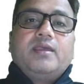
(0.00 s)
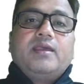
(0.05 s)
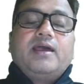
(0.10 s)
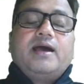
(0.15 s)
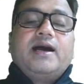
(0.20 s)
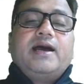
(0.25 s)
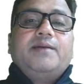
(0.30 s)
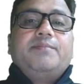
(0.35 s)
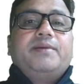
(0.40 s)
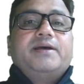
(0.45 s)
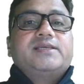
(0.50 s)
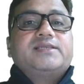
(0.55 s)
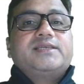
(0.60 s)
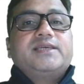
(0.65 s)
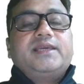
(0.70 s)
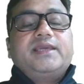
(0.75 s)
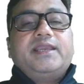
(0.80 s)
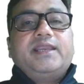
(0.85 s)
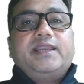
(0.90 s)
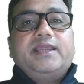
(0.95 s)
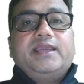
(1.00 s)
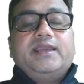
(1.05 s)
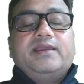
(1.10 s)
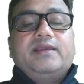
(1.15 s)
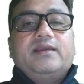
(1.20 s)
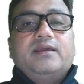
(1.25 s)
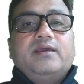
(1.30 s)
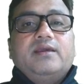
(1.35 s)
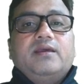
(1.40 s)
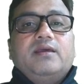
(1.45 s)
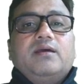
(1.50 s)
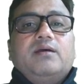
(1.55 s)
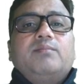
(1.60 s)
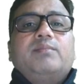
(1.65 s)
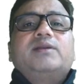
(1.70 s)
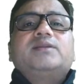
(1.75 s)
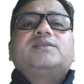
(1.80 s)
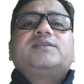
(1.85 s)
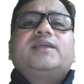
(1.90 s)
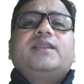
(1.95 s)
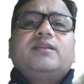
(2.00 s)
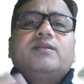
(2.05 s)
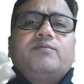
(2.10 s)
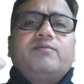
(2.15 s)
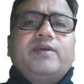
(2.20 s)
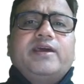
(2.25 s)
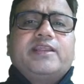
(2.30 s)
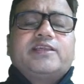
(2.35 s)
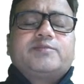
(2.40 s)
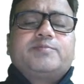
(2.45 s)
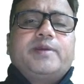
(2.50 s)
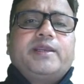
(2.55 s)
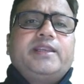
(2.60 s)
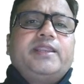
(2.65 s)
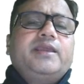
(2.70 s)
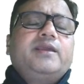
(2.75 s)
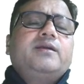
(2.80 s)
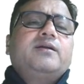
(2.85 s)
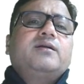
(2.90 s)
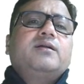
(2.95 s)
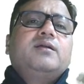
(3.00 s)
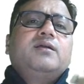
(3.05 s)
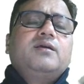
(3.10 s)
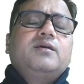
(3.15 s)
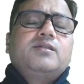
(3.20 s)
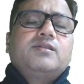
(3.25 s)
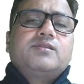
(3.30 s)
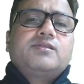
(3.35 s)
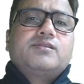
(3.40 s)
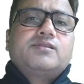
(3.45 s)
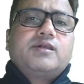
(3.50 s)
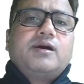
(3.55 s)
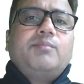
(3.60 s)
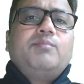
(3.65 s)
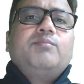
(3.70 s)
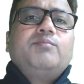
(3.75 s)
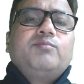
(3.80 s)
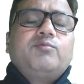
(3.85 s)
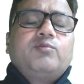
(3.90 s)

IMI CET, but still we are expecting some